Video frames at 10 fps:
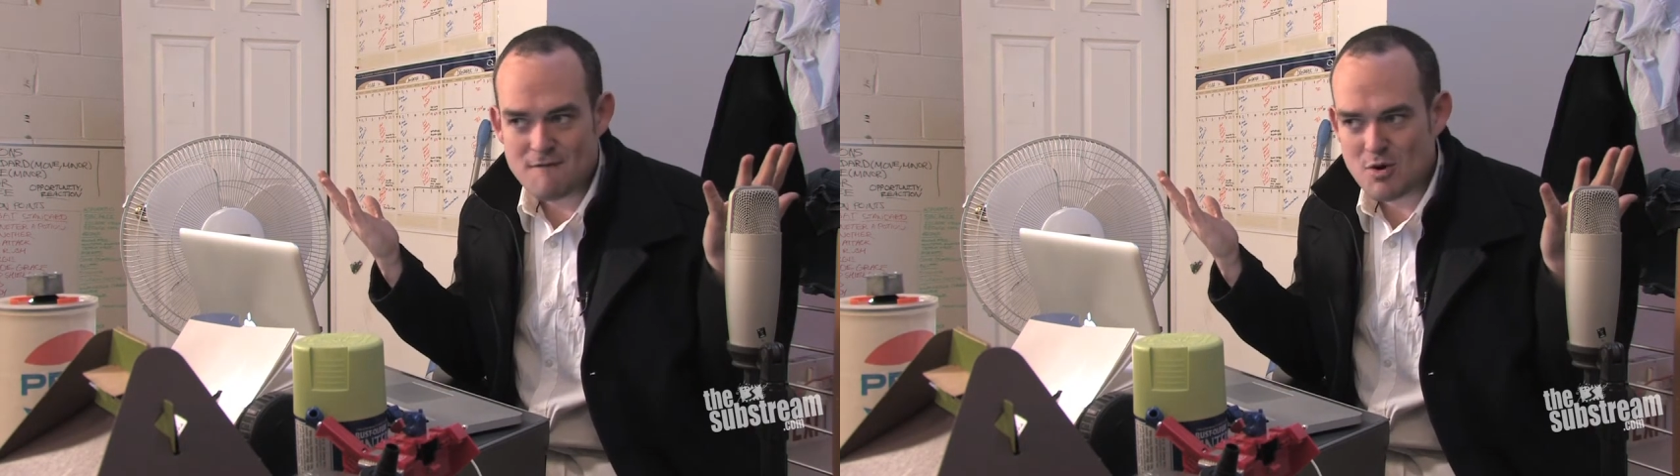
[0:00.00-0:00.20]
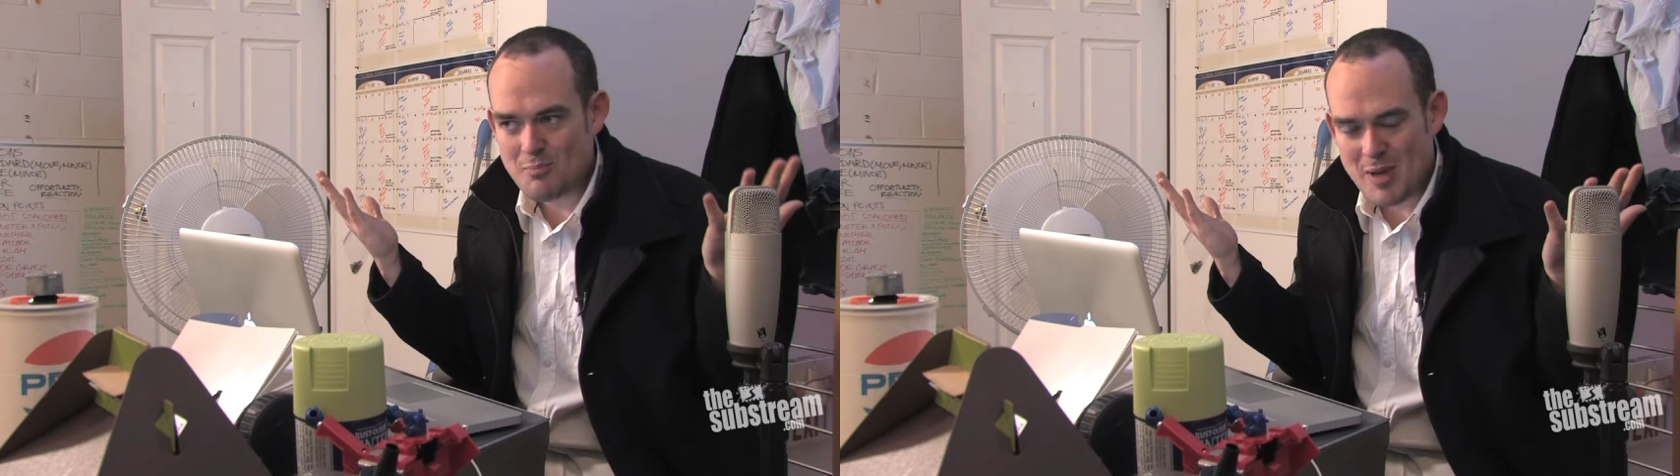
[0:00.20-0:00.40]

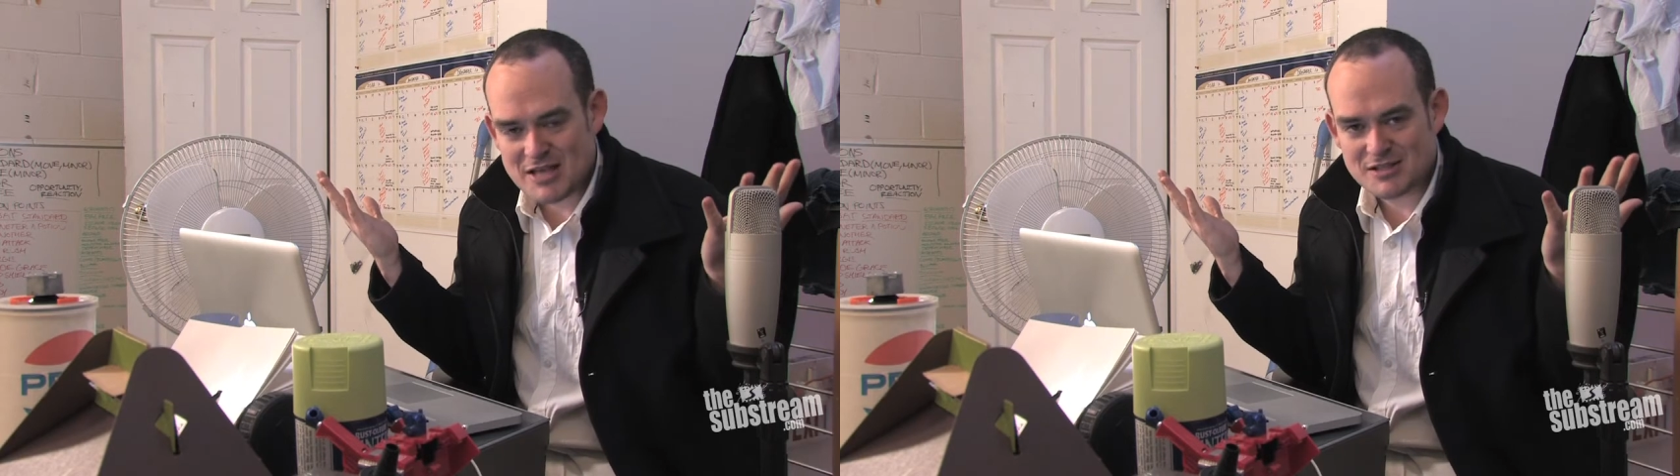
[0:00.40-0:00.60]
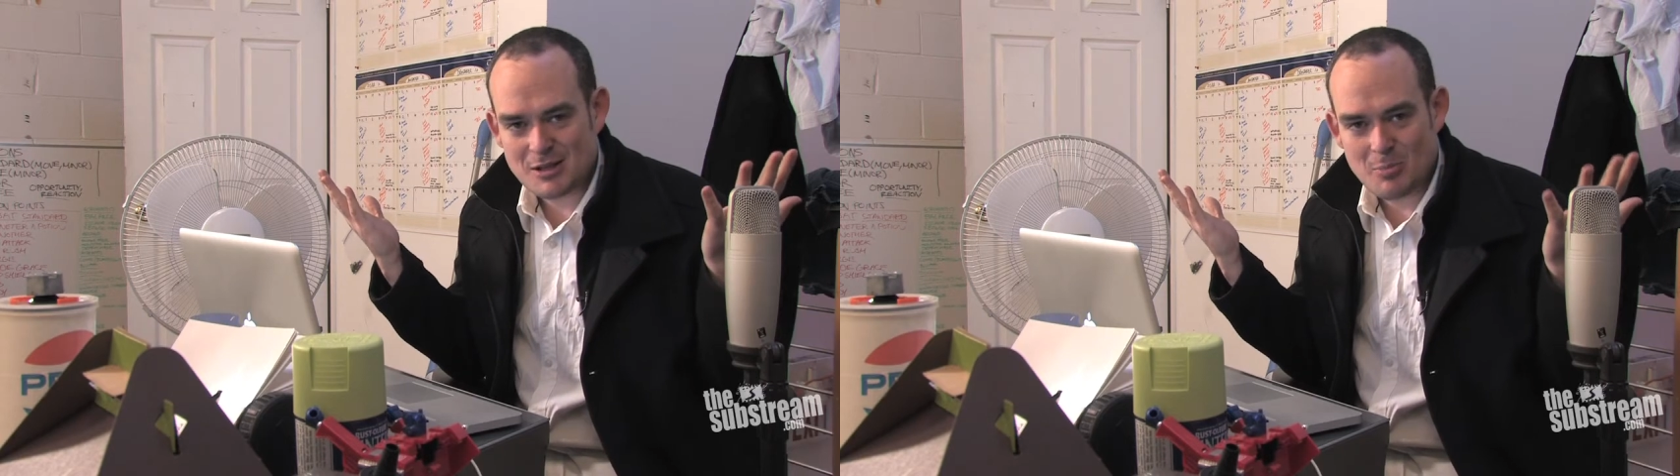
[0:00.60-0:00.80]
for
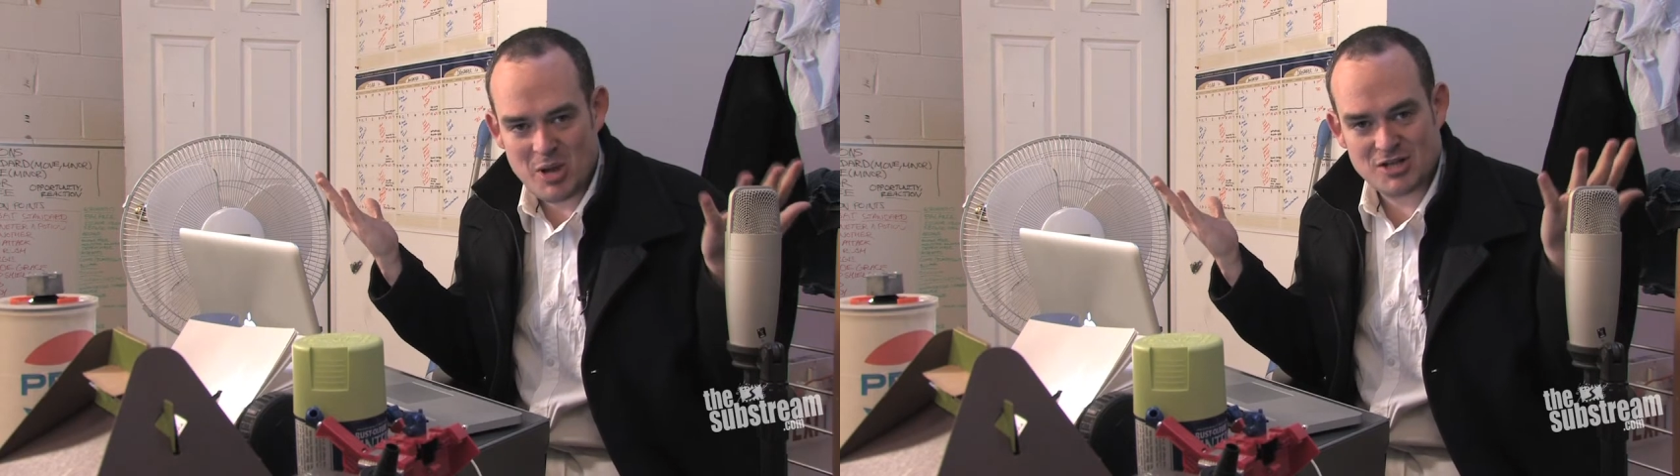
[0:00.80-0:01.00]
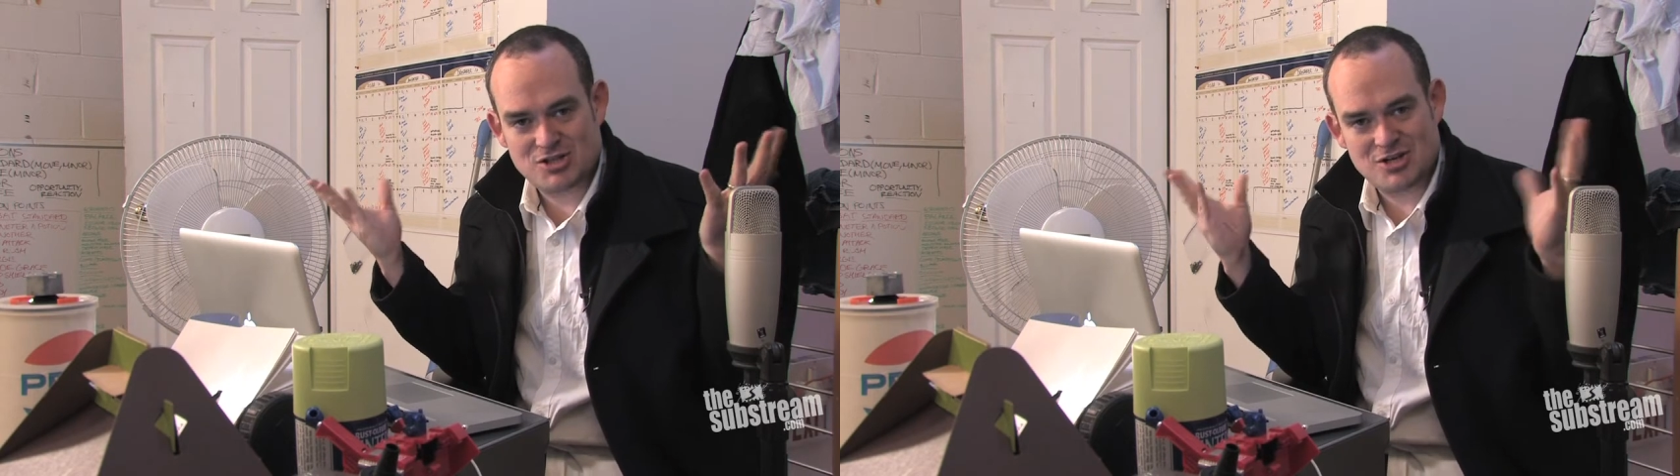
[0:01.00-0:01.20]
Best
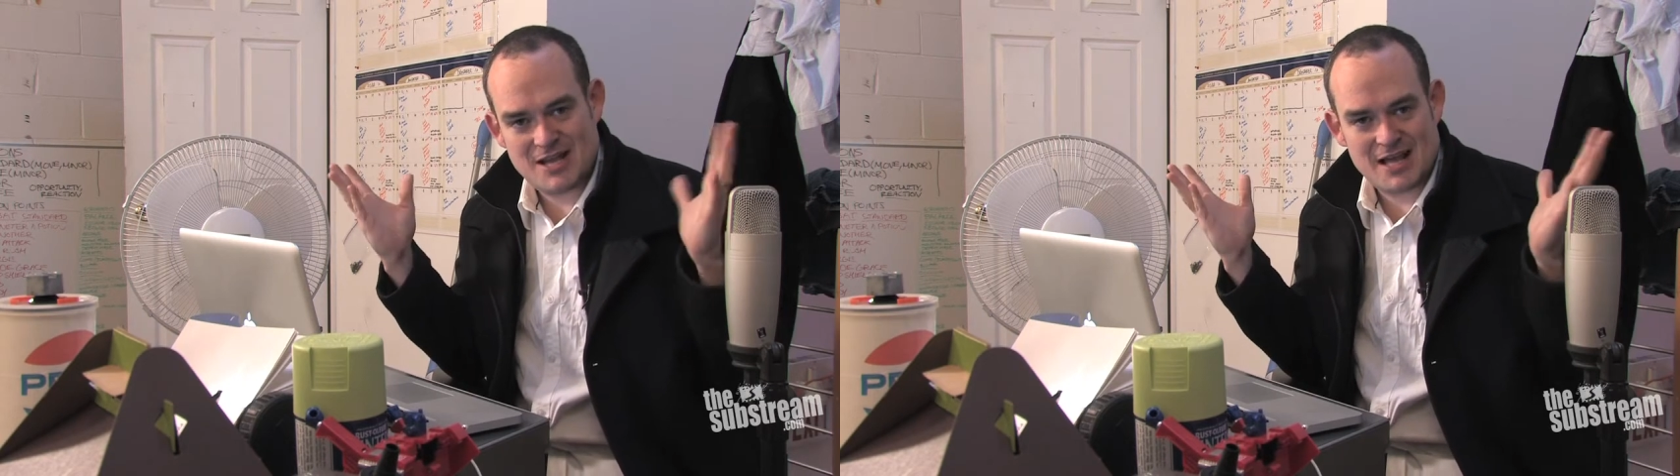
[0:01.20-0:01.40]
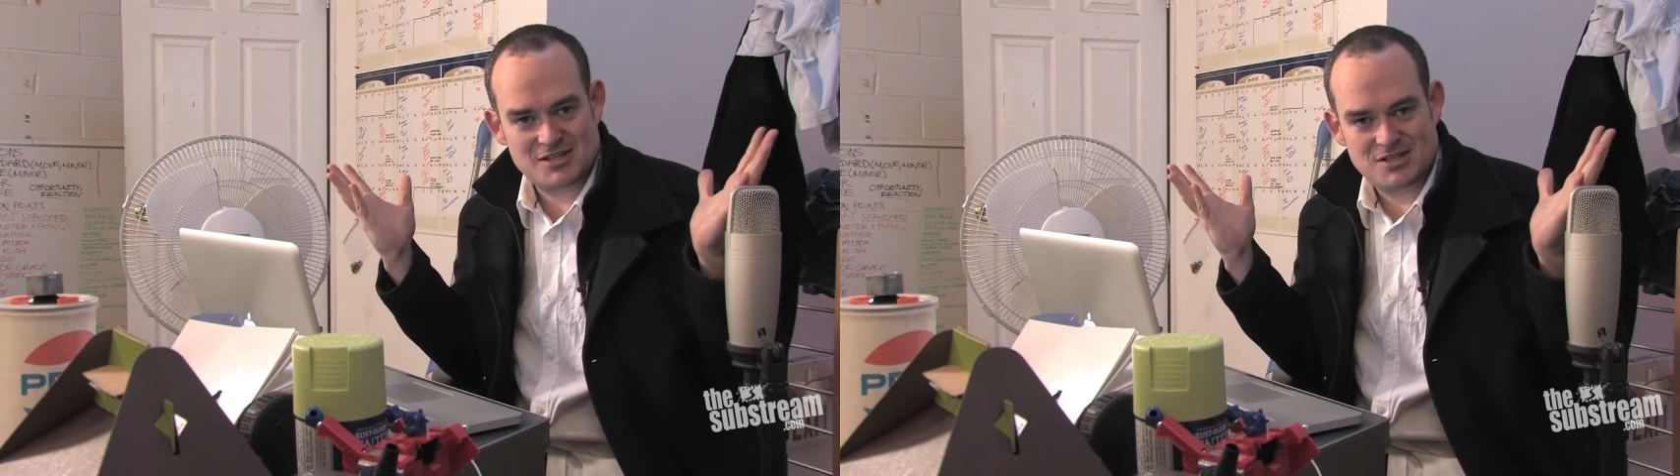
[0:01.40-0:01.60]
Picture
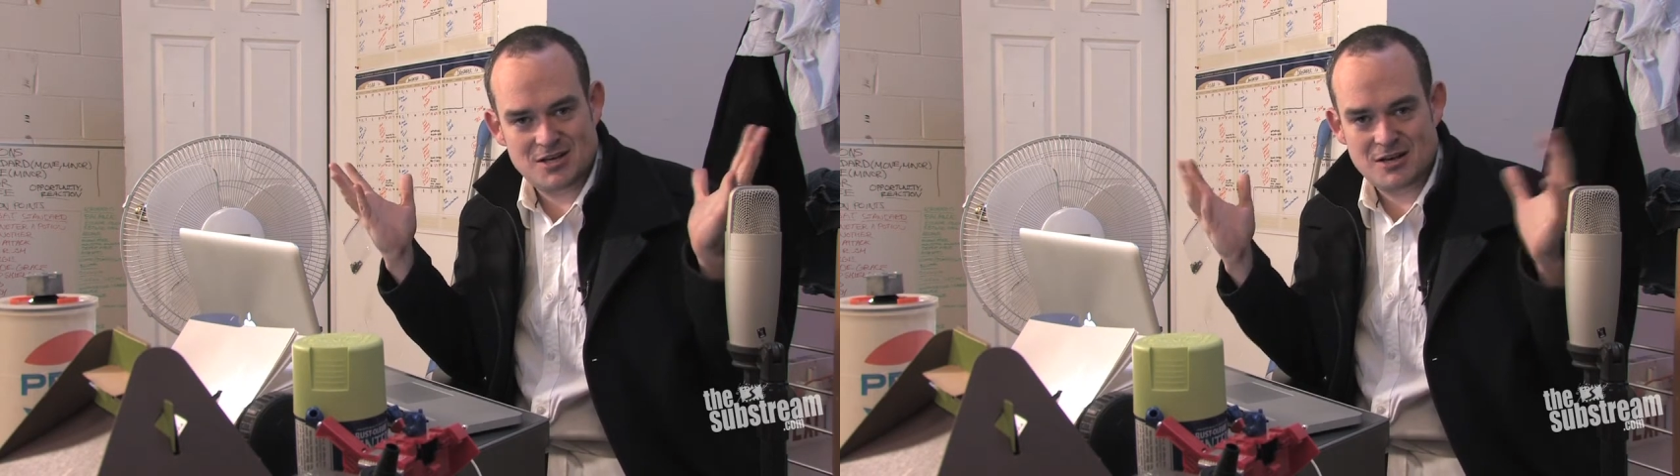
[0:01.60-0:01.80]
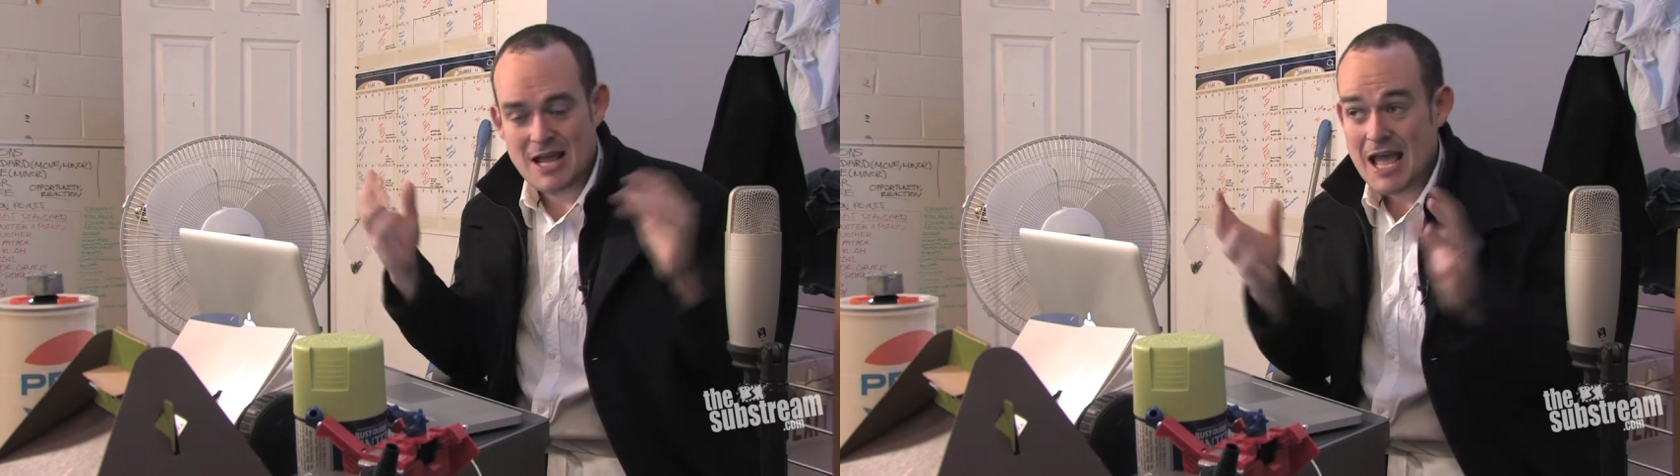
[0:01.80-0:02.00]
next year.